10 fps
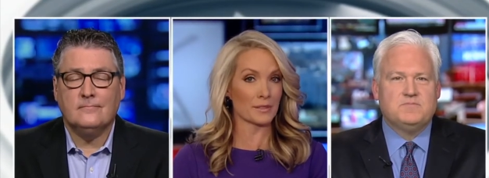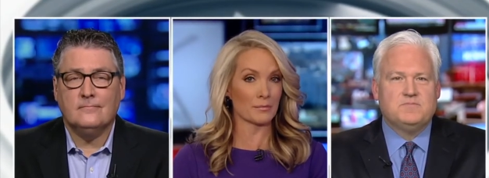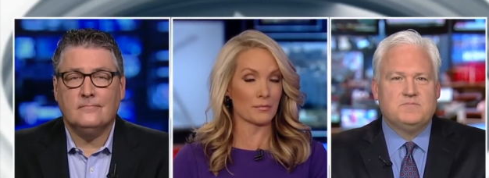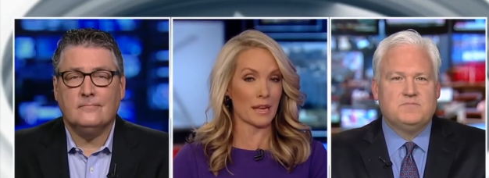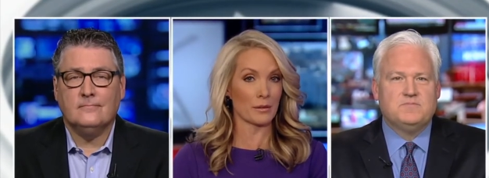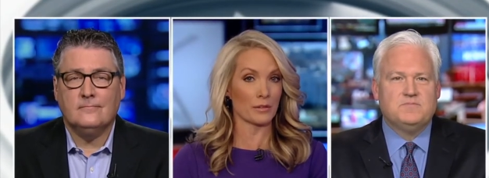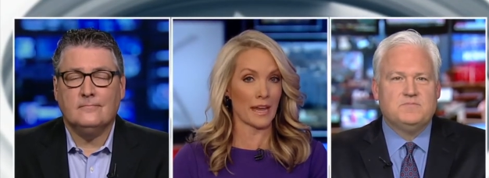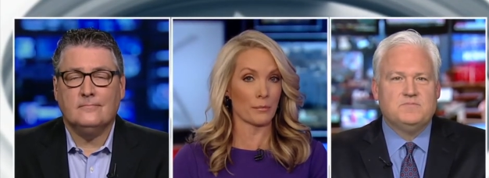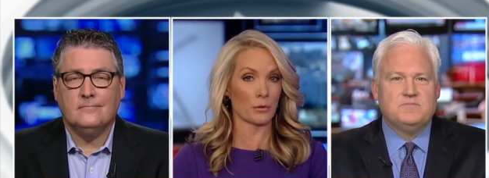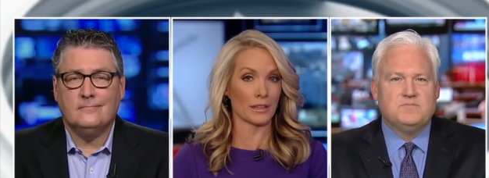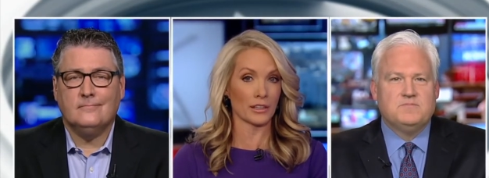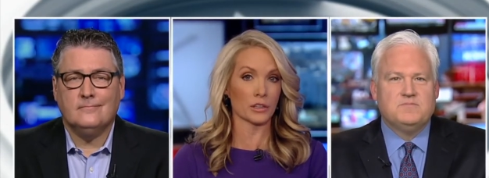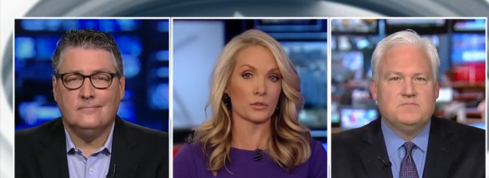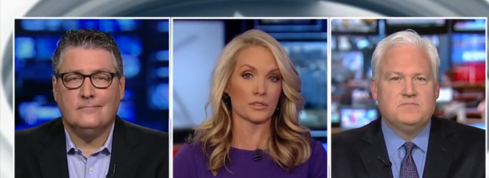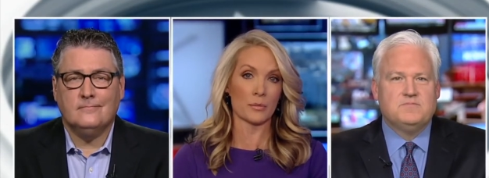Speaker 1: that will include
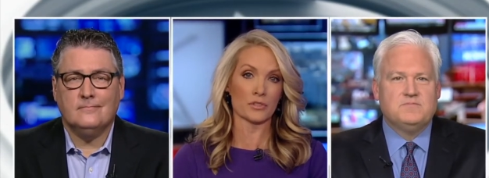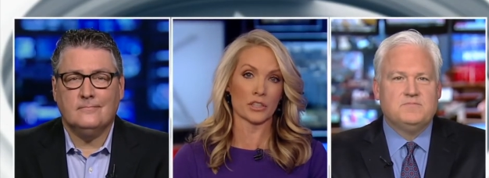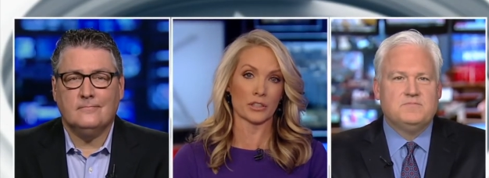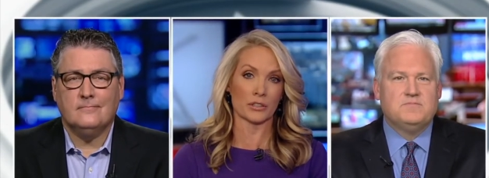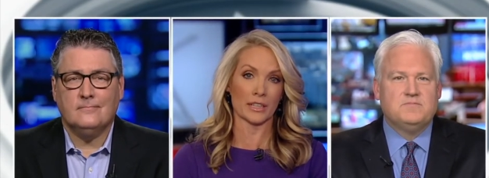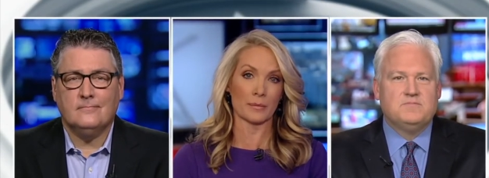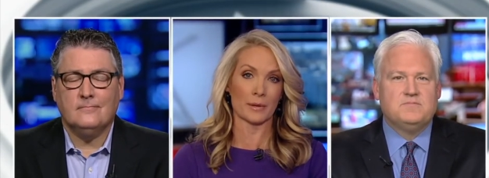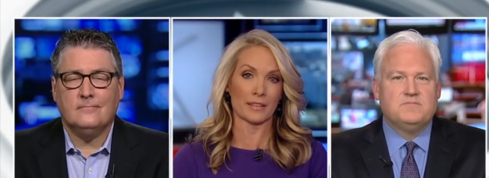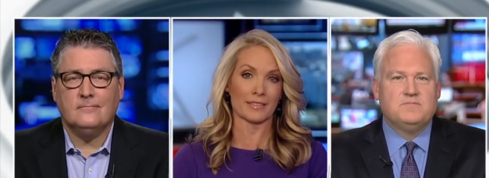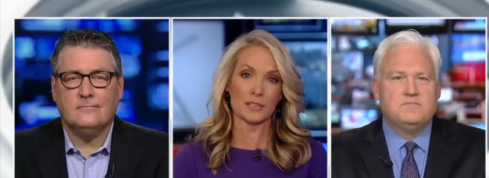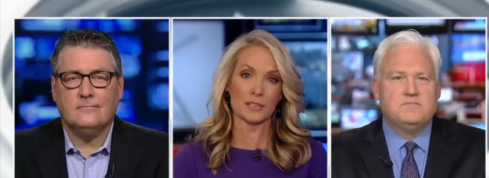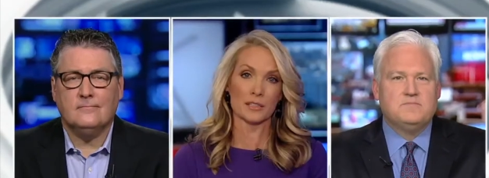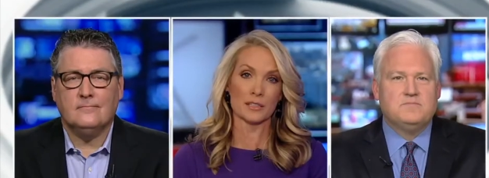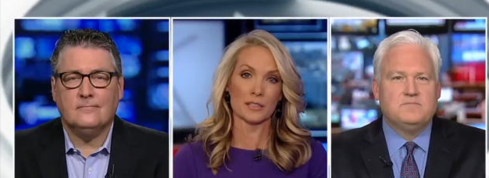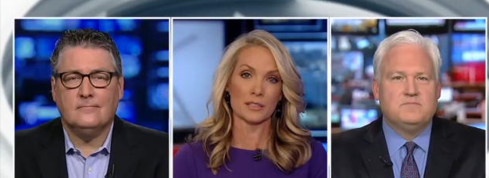security,
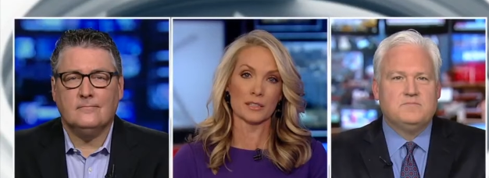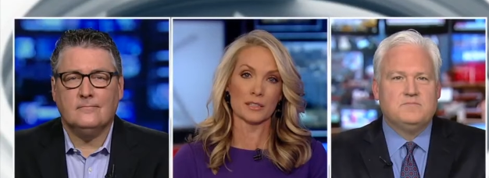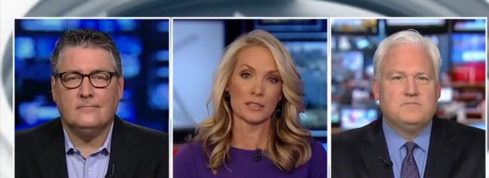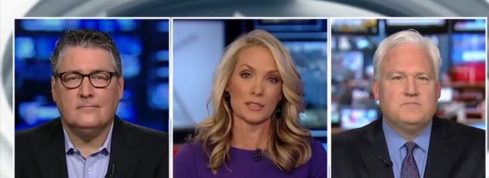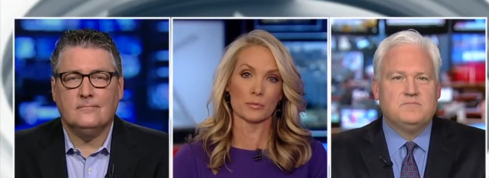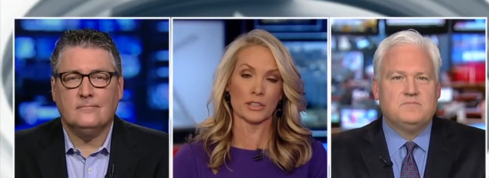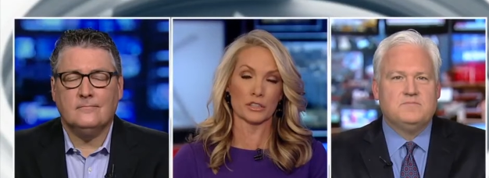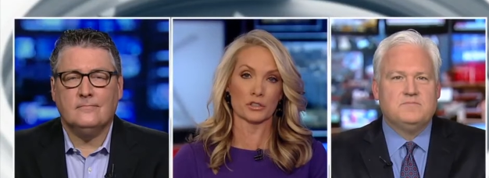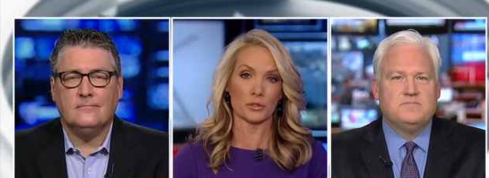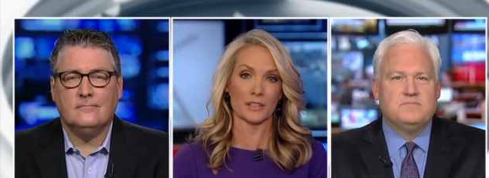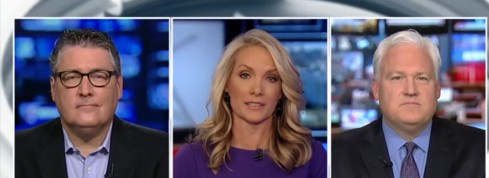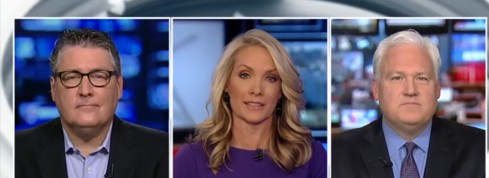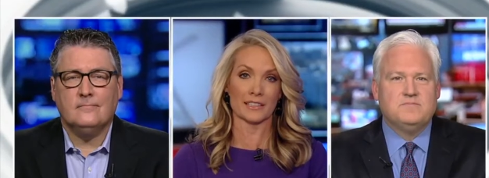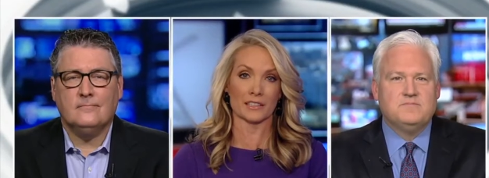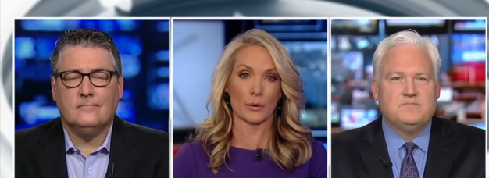but they got some reassurance that
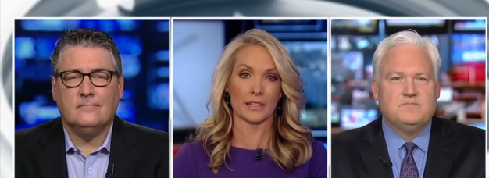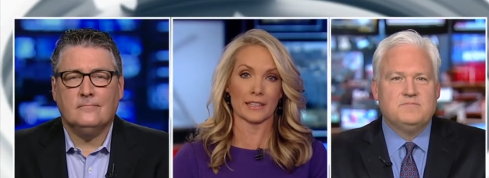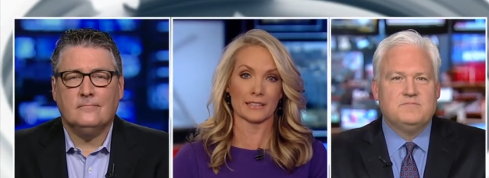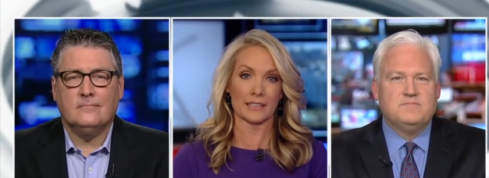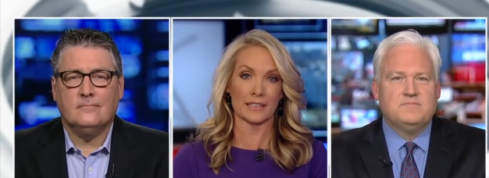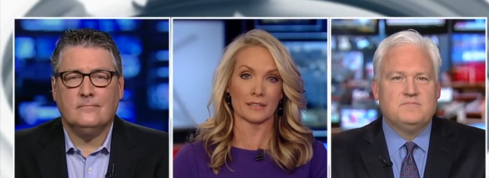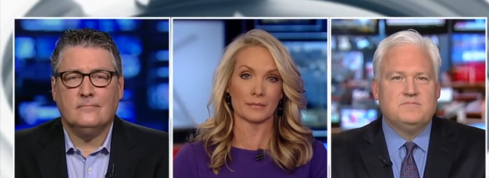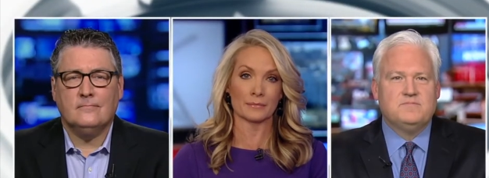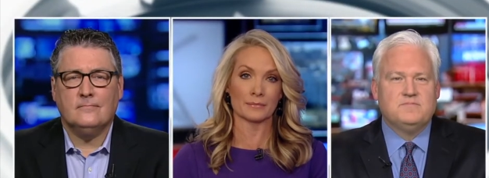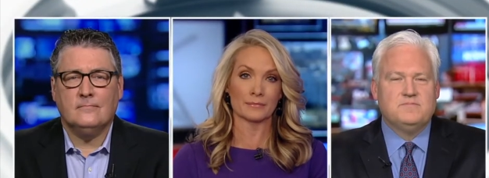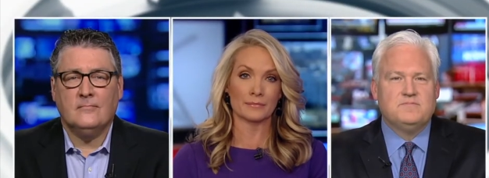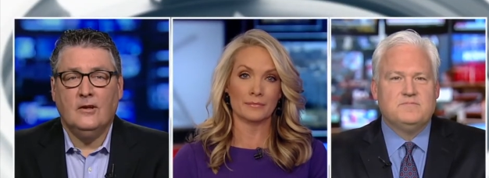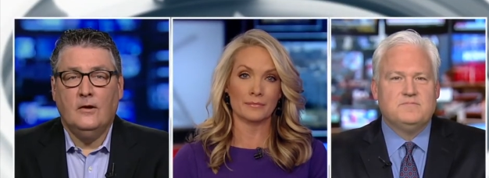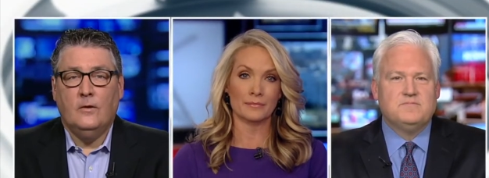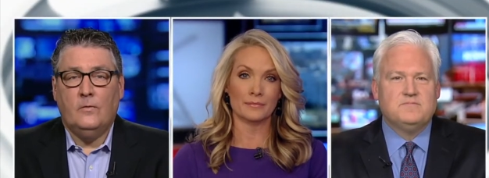that's going to get done.
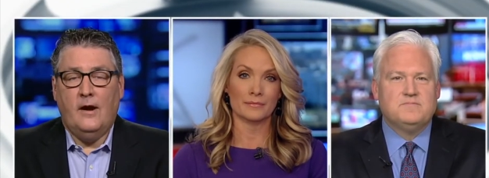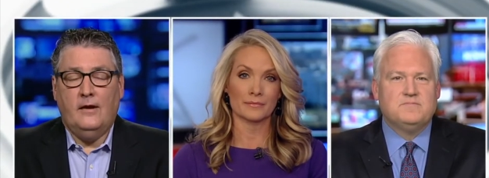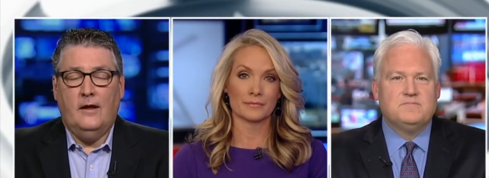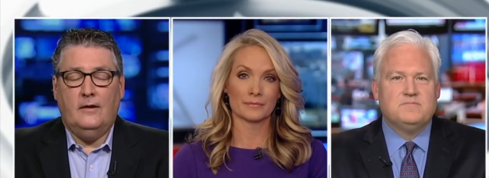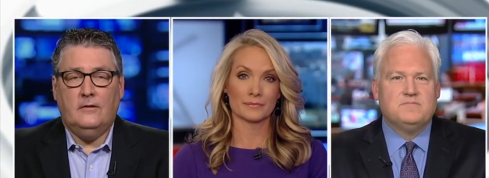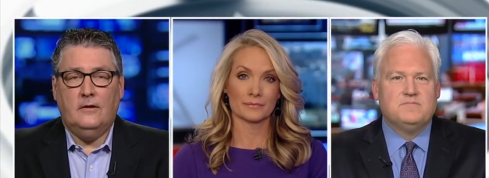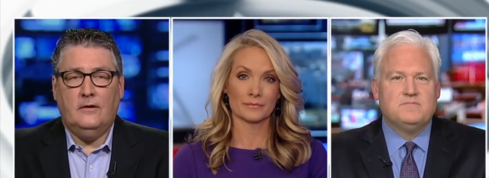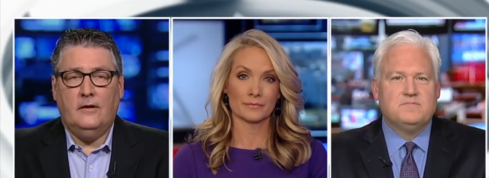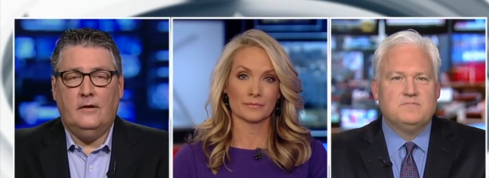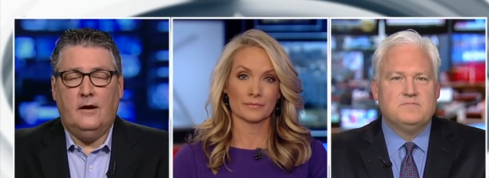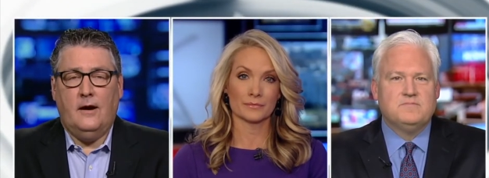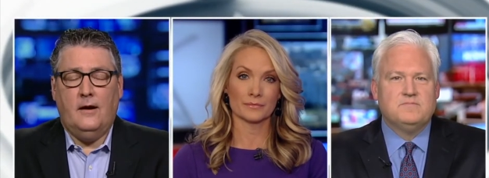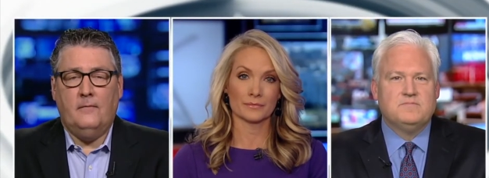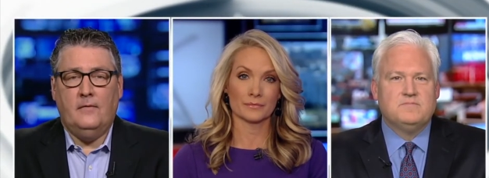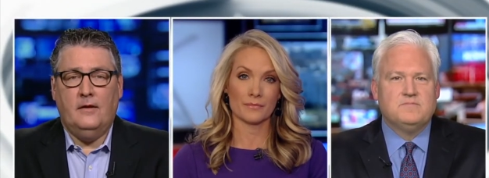
Speaker 2: Right, and clearly um,
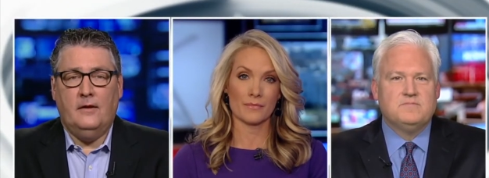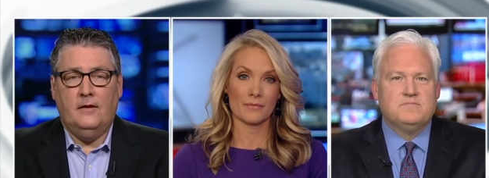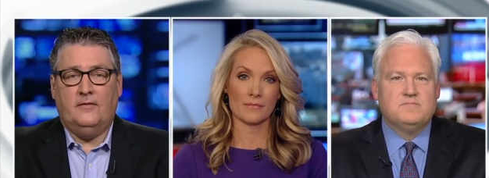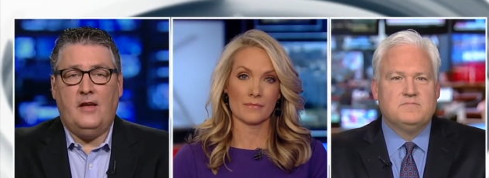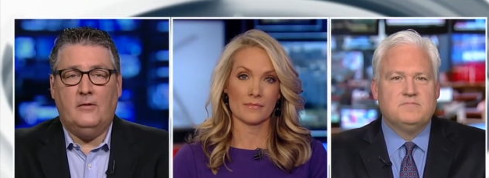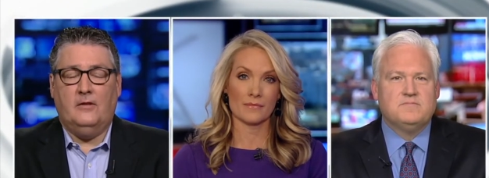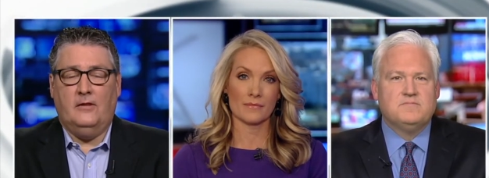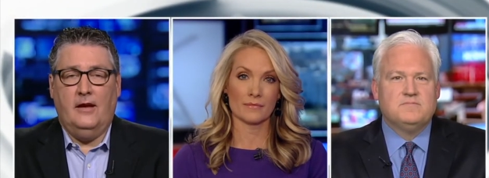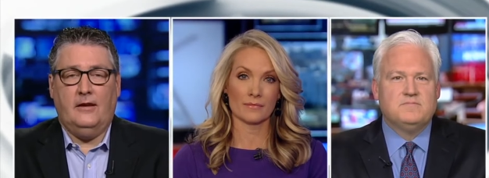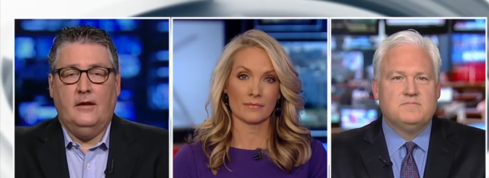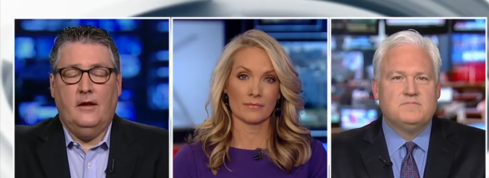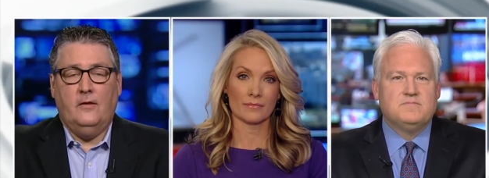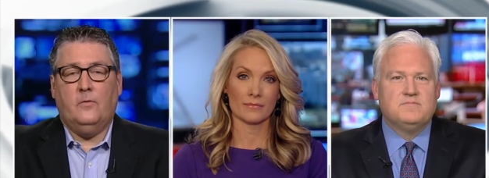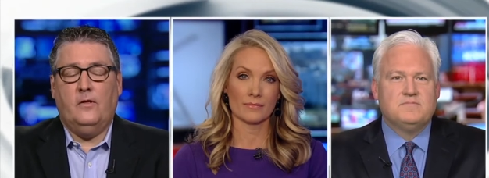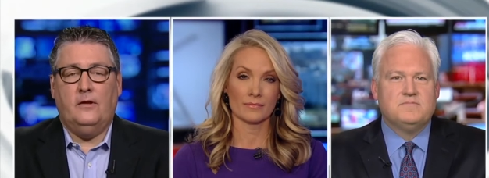it, it, sounded like he's
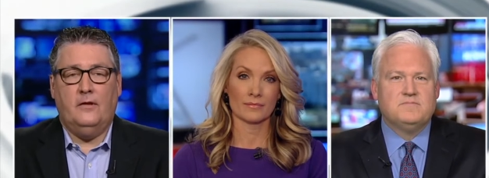willing to